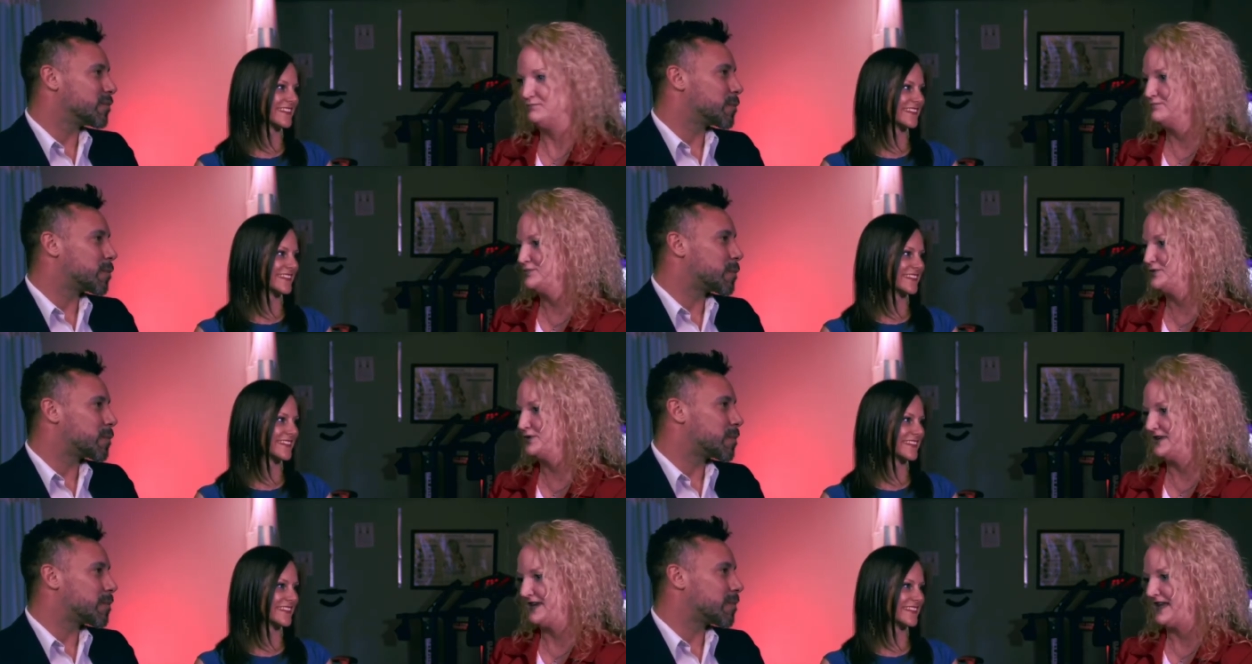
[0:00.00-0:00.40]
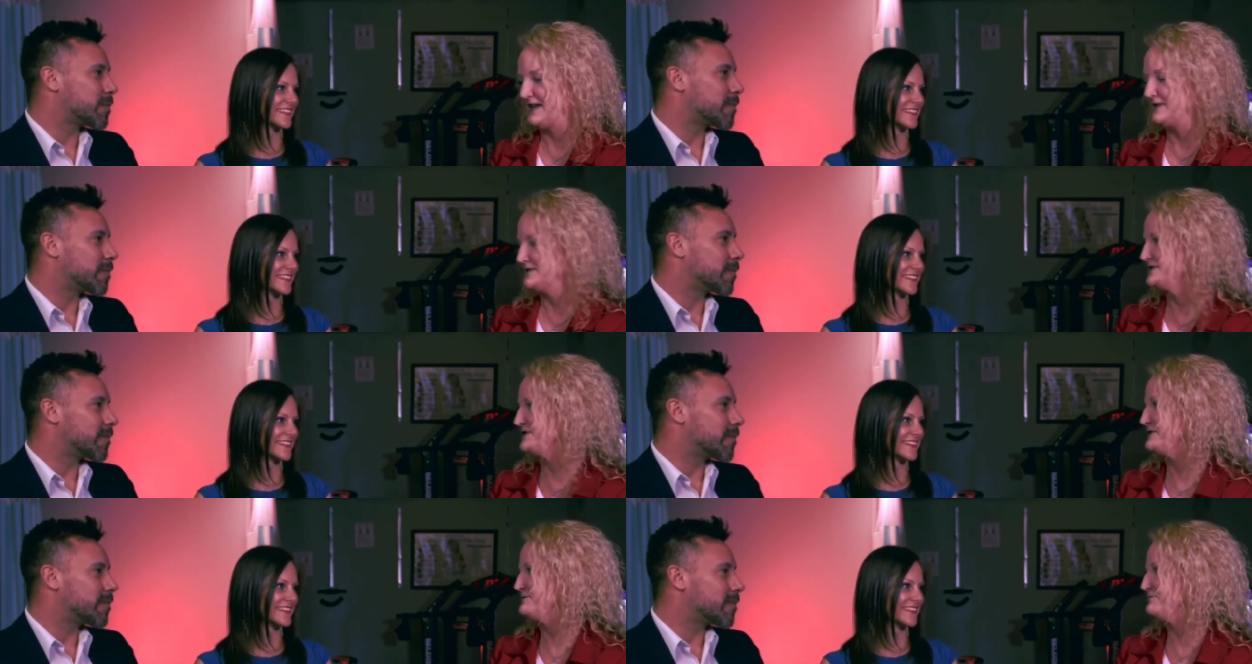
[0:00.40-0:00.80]
Speaker 1: put
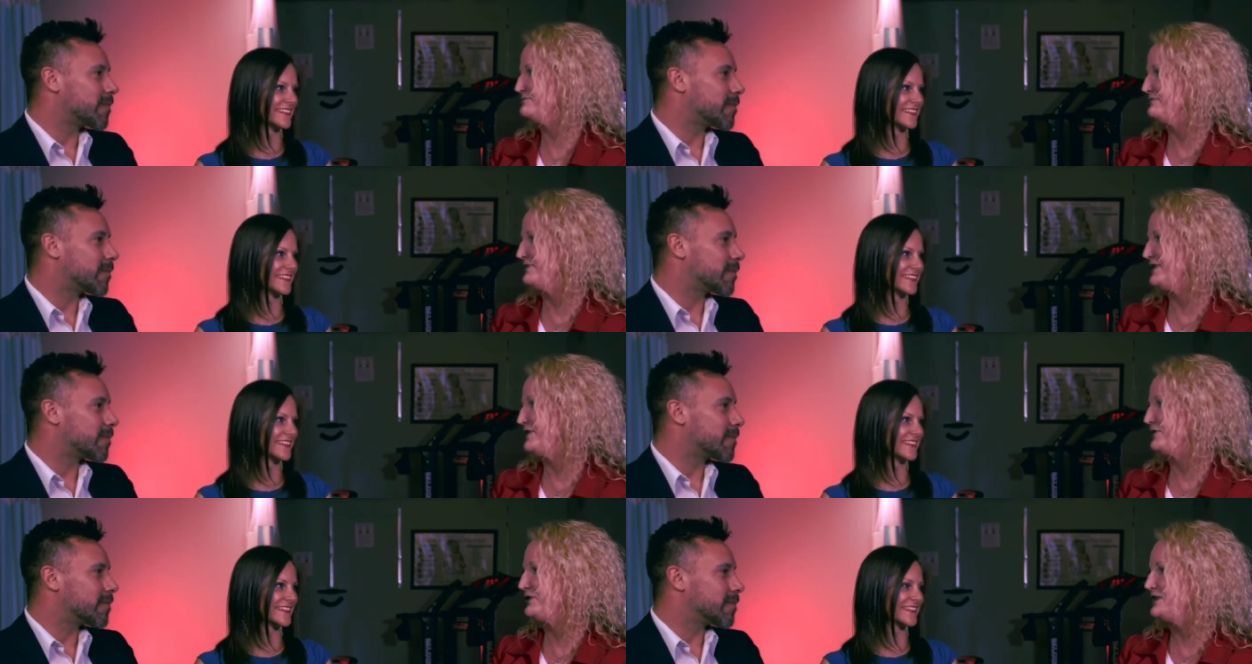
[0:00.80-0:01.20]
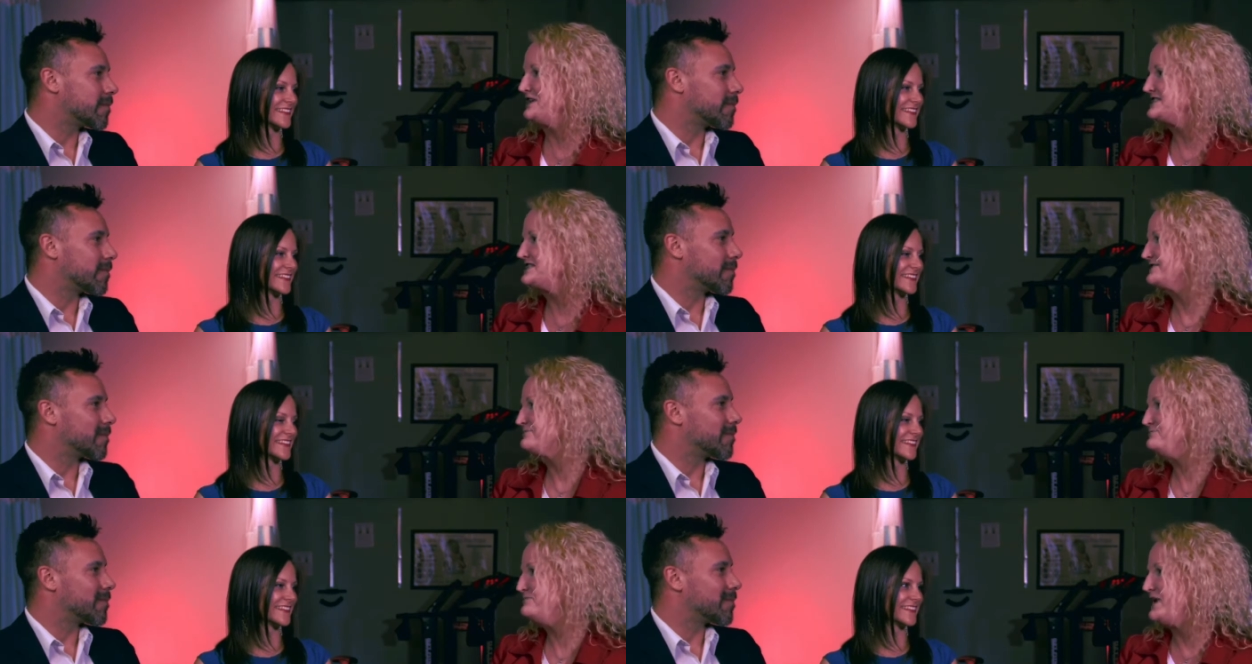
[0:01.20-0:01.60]
down some
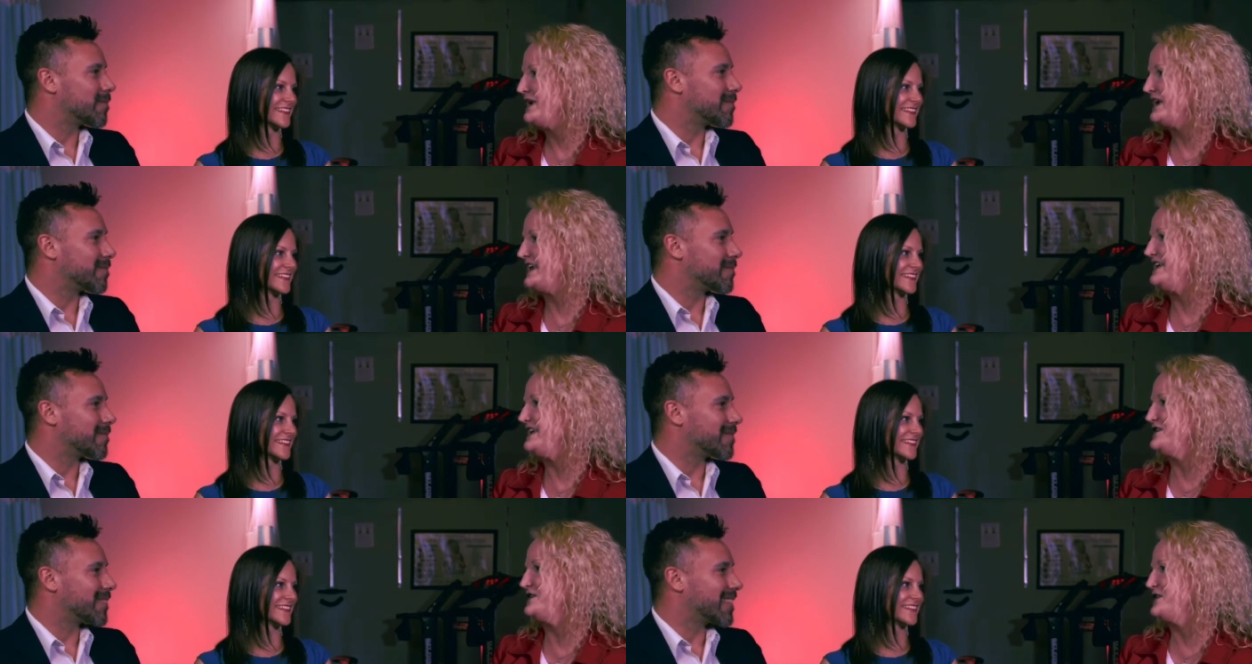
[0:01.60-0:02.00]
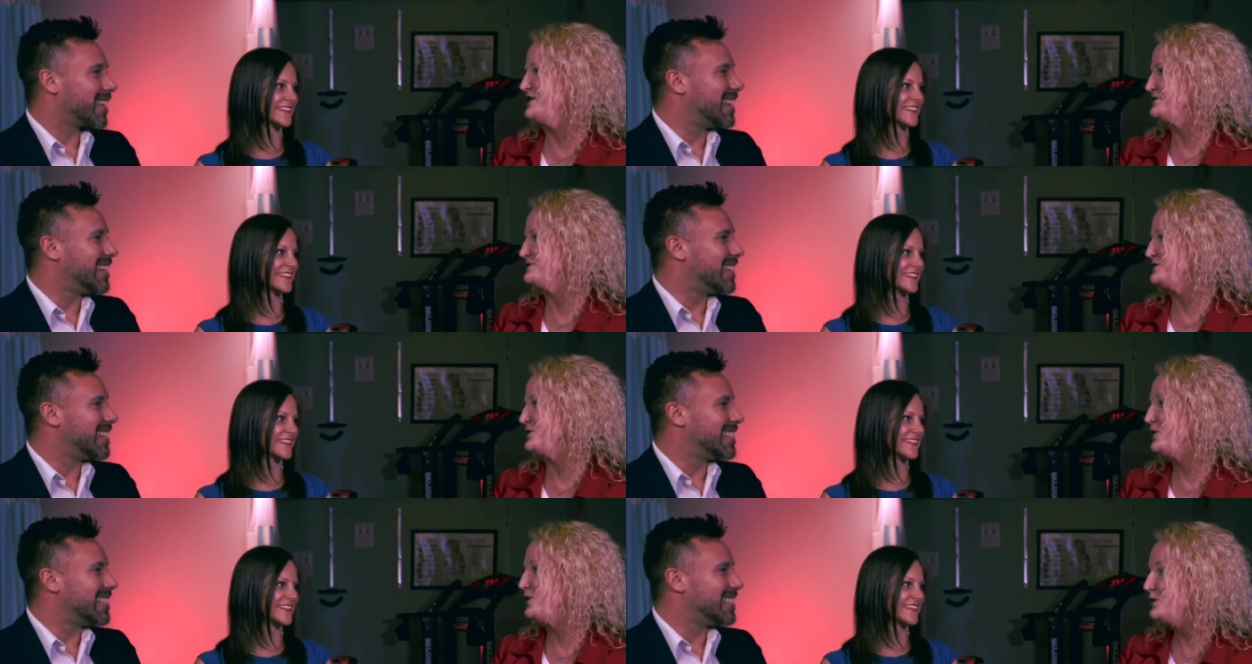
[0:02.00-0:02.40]
earnest money, you know,
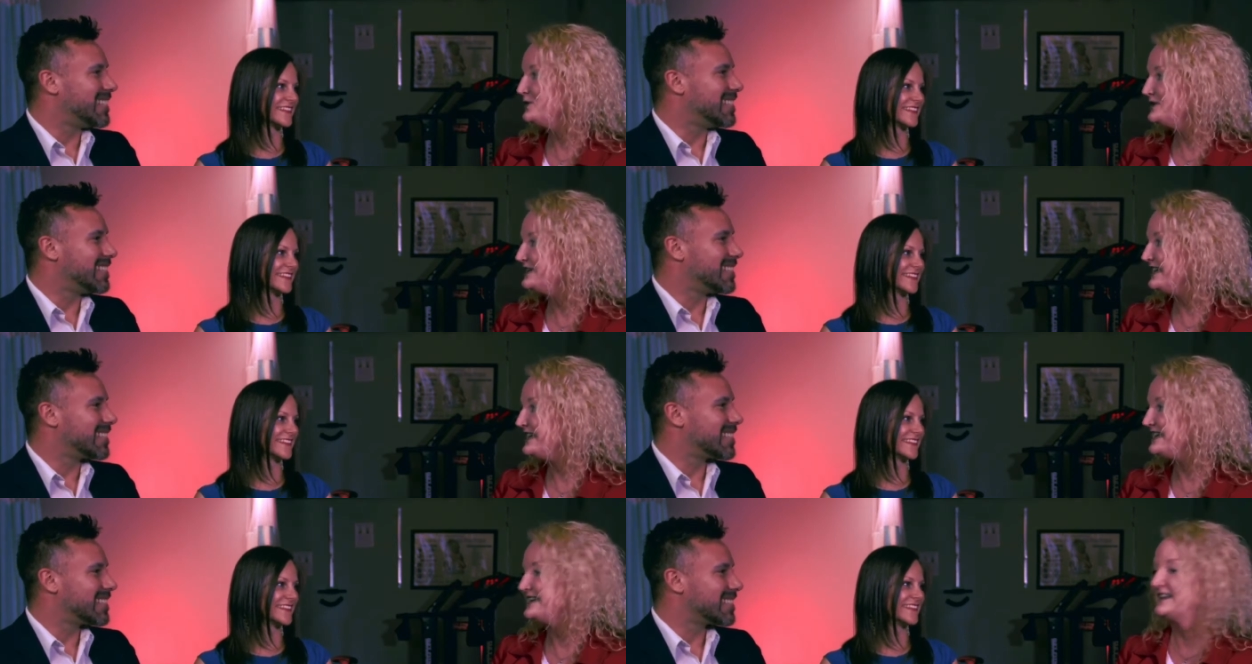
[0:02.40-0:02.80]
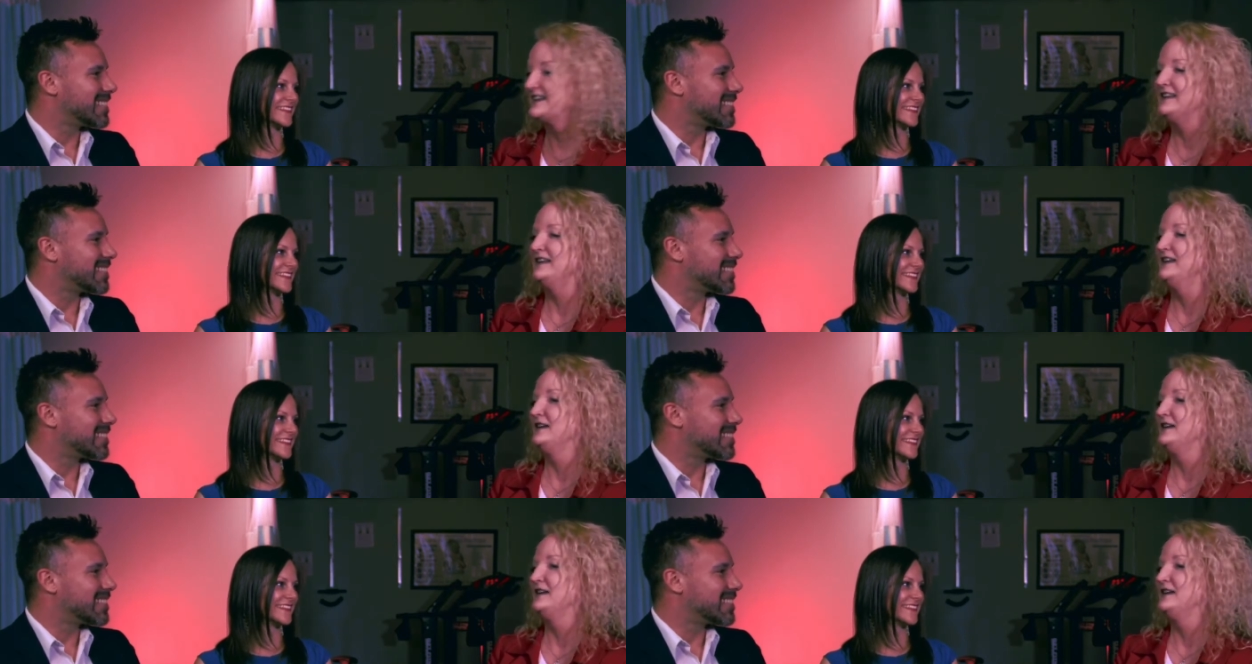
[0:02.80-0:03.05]
to hold it,